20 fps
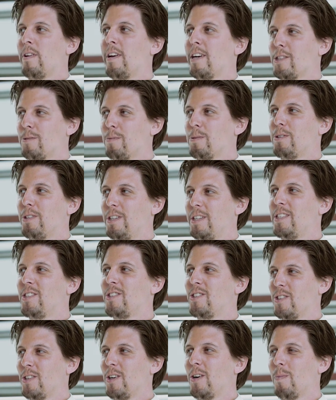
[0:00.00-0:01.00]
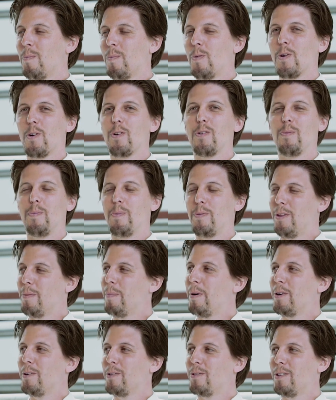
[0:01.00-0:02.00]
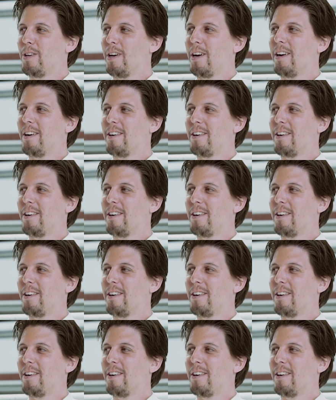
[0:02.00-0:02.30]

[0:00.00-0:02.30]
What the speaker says: expertise on board the boat, yeah.